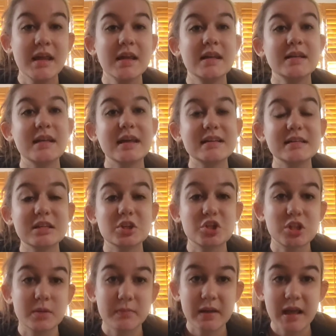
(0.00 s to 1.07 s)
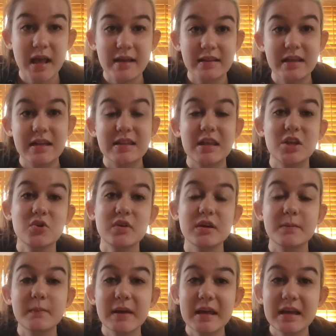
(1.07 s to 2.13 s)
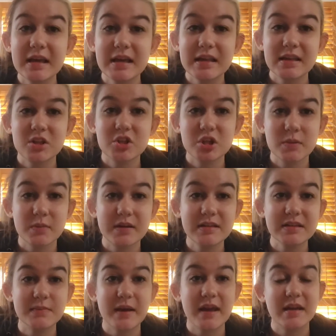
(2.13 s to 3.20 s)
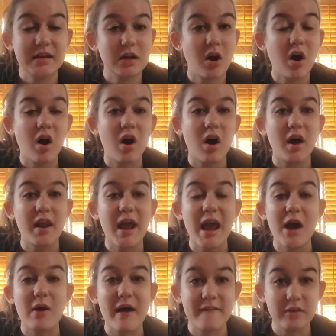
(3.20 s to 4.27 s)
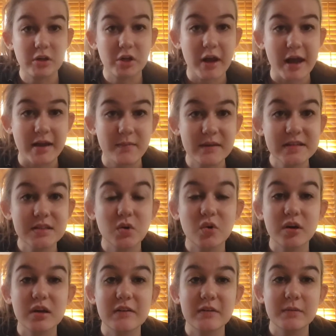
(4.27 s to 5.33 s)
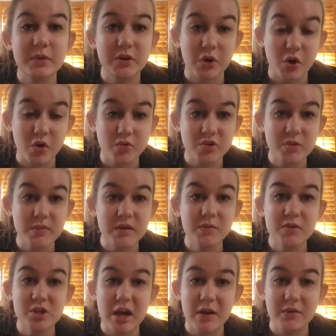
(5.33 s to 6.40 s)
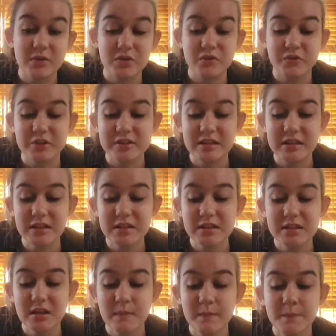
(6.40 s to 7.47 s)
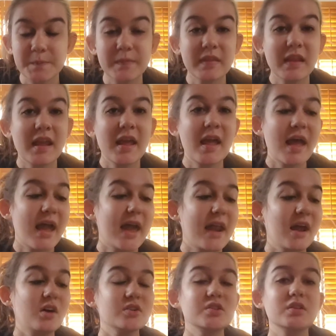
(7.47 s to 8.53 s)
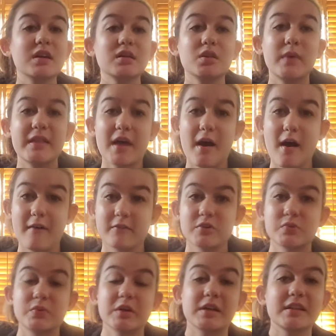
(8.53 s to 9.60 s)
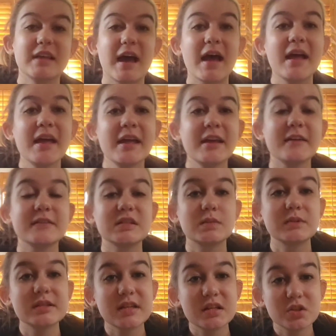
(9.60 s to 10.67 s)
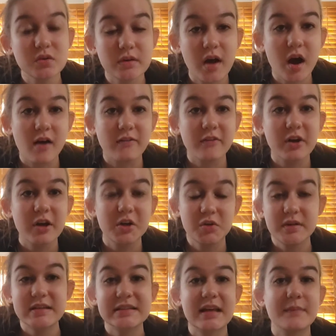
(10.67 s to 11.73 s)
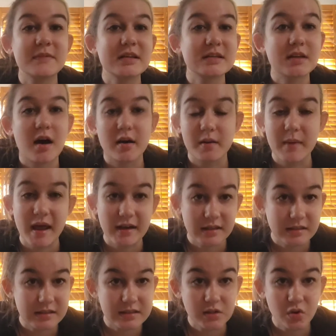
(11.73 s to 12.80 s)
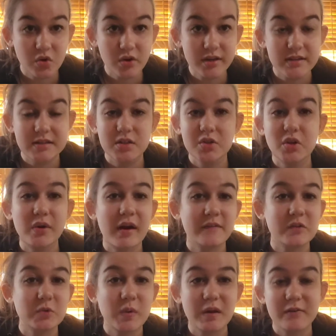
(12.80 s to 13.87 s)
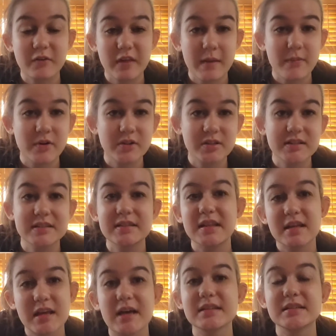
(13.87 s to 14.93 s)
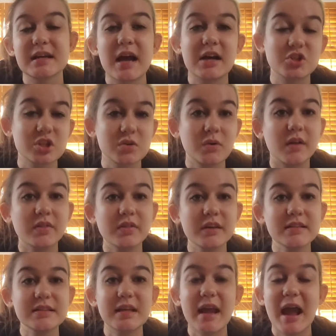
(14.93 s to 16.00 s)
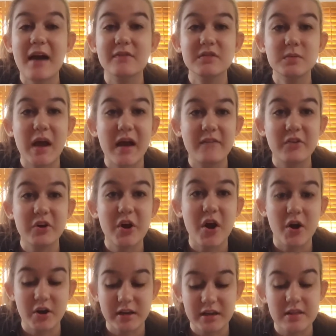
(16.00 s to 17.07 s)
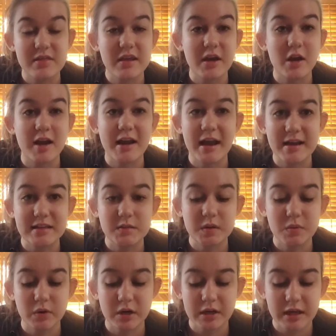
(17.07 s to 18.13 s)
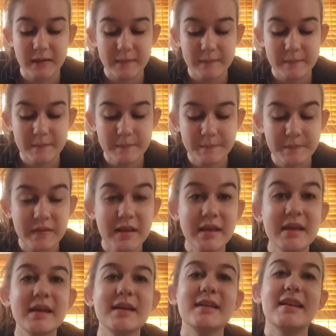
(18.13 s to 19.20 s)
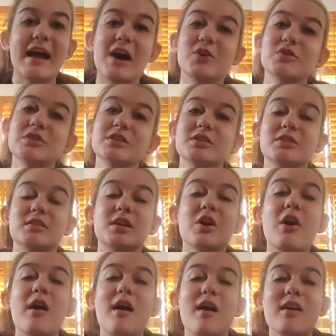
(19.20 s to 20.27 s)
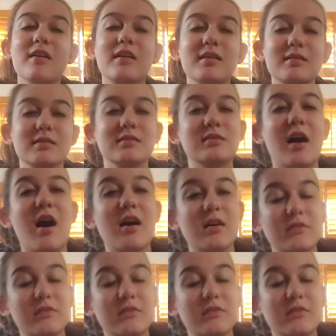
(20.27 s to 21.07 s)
Next is shipping. I like that you can pick the shipping depending on how heavy your item is, or even put your own shipping, which I would do for stickers. And I also like the way that offers work, that if someone sends you an offer and you accept, it's automatically sold. You don't have to wait for that person to say, yes, I actually want this. They have to have their card in there and it has to be working. Now, there are a lot